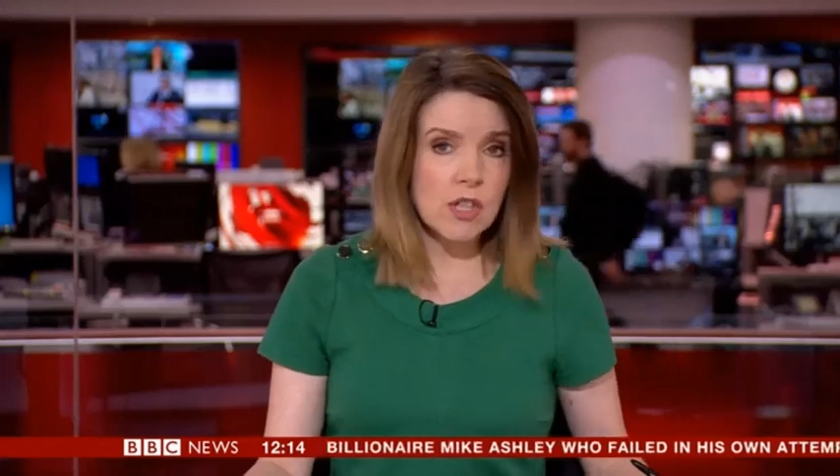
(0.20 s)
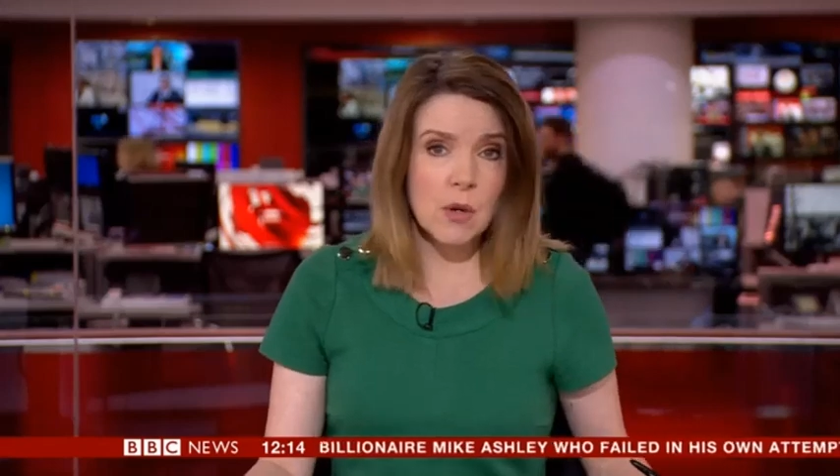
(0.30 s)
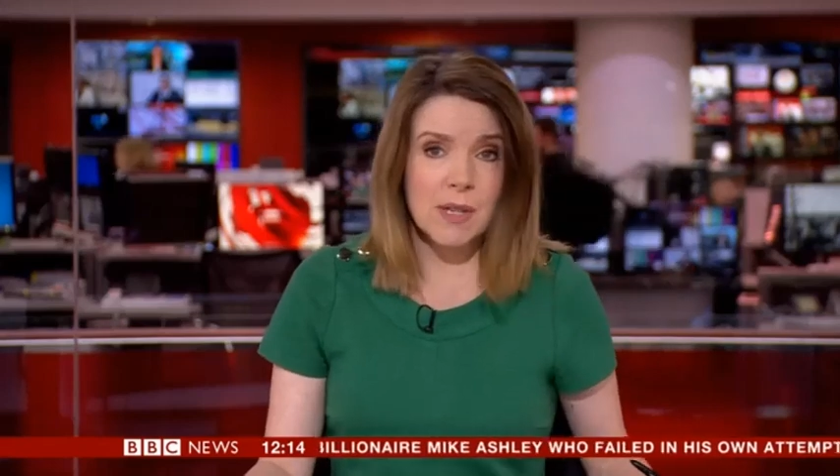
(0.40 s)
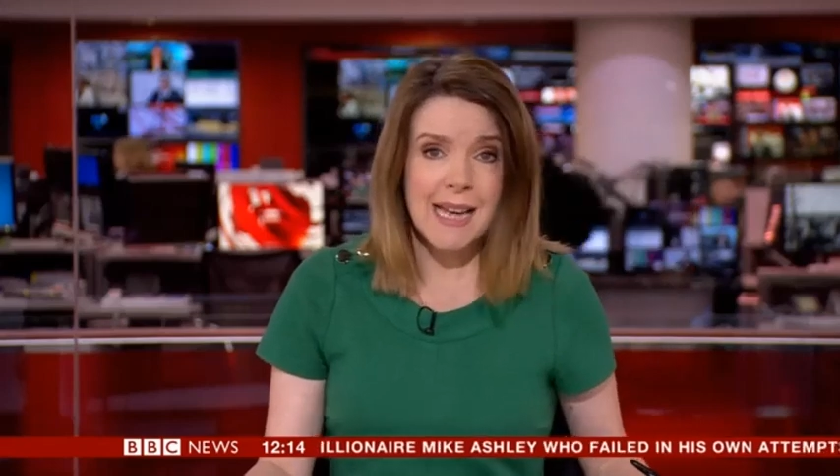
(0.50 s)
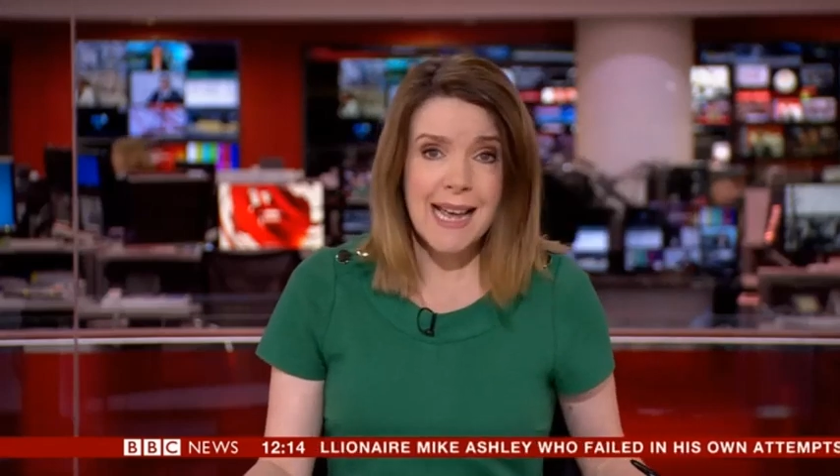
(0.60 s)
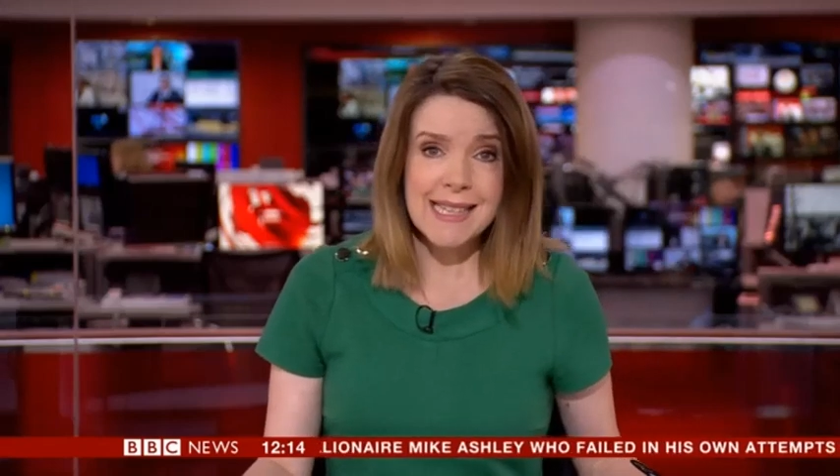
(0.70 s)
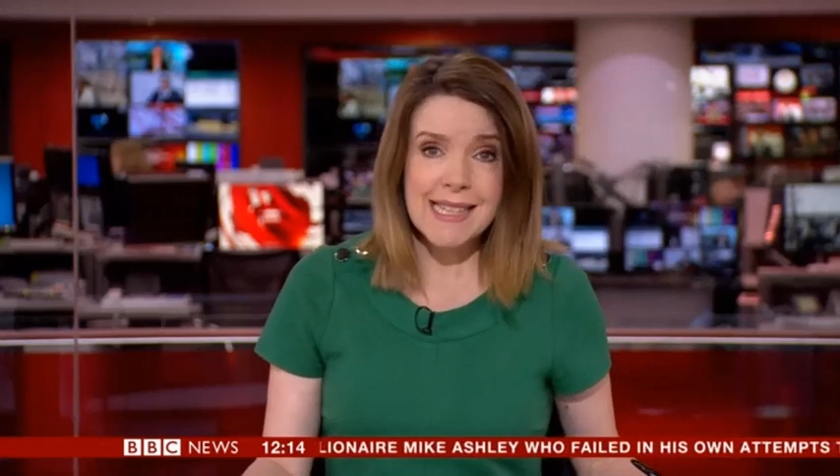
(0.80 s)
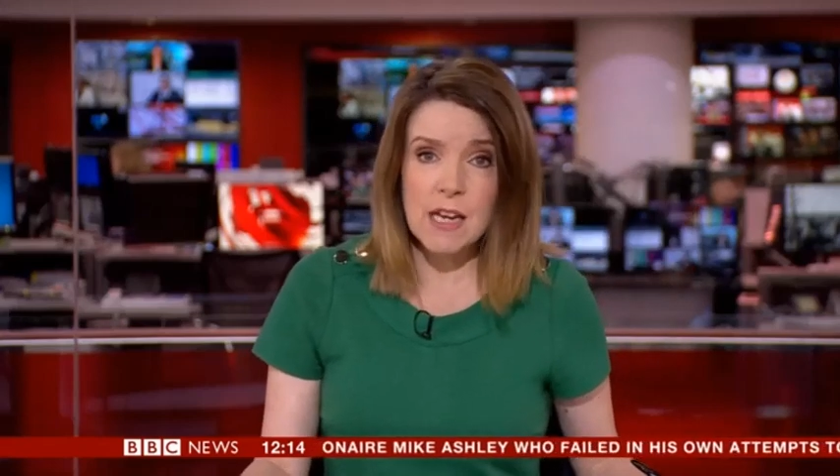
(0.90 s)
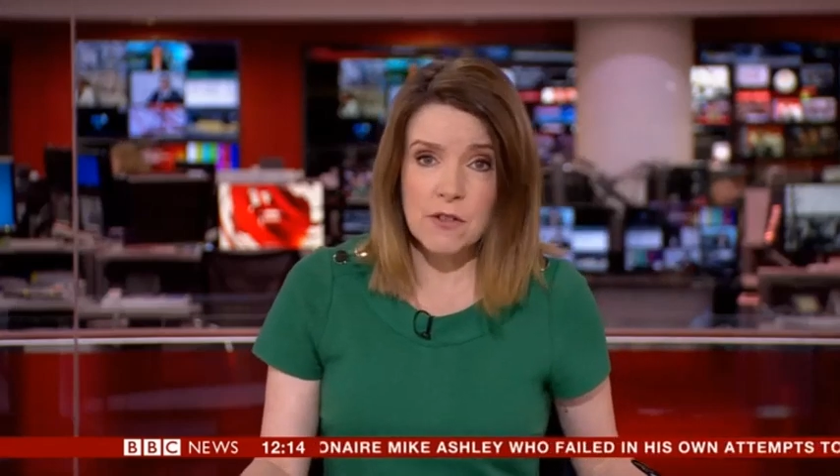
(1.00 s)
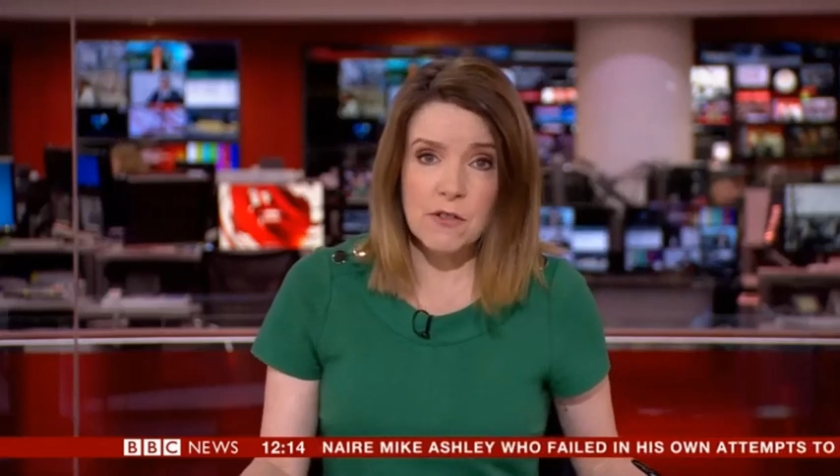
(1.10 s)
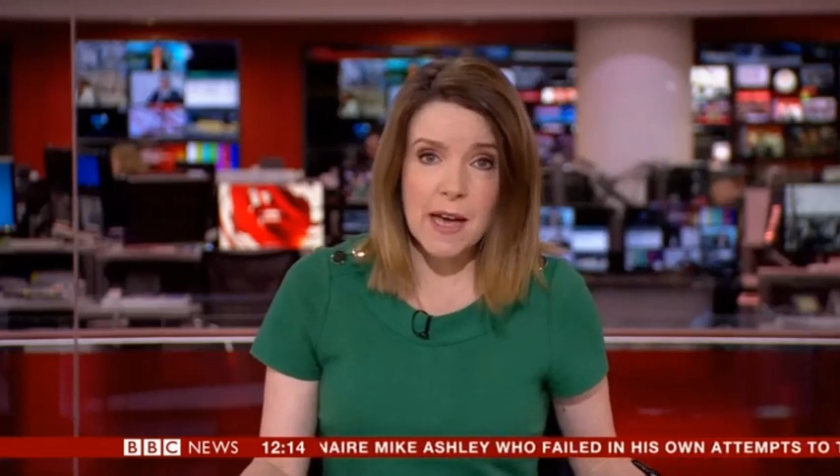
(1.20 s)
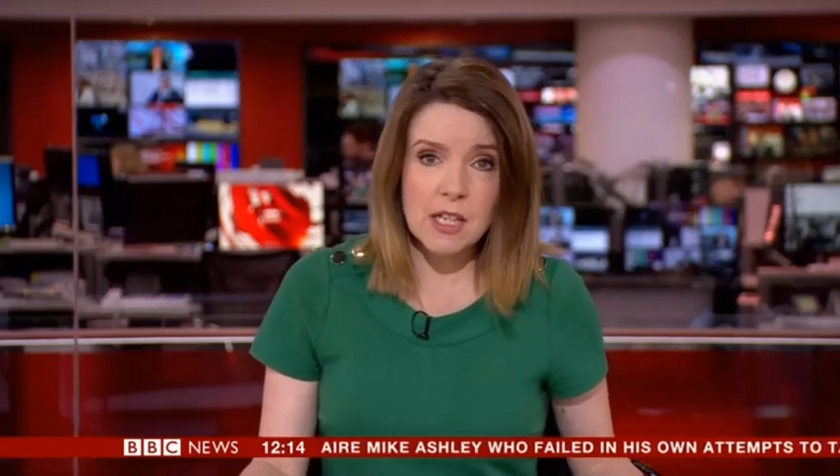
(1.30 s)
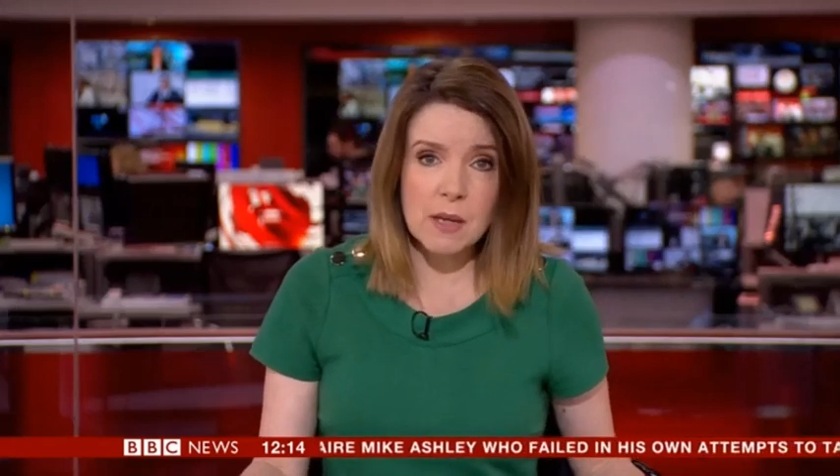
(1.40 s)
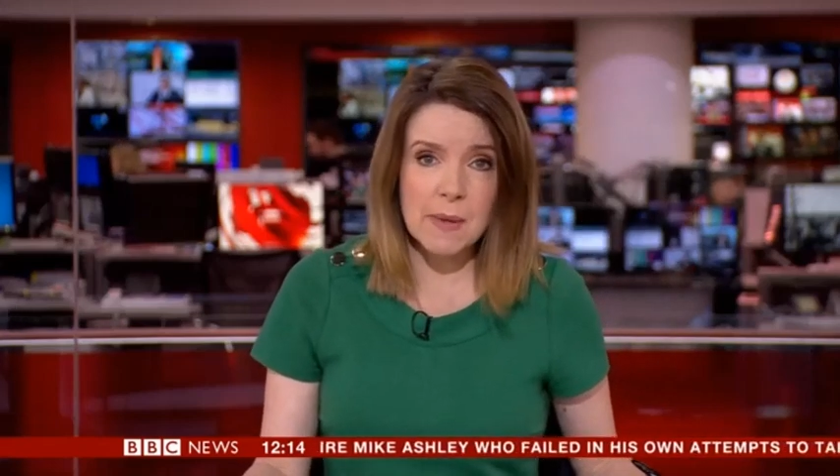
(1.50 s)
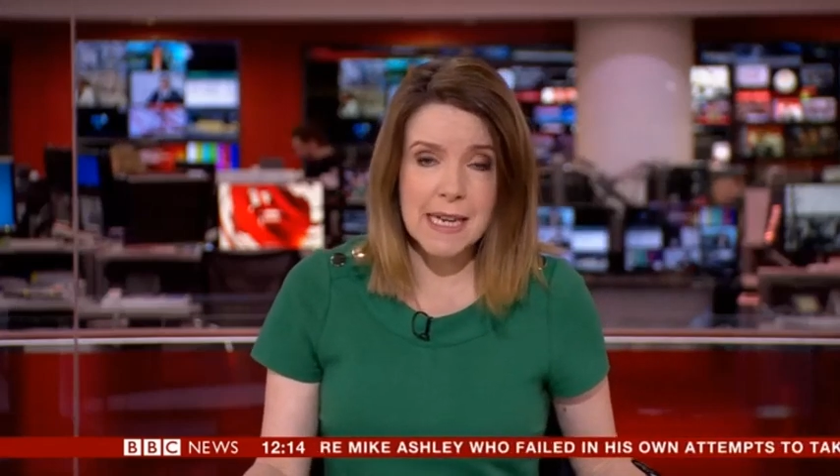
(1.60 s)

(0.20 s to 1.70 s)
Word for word: or so and has in effect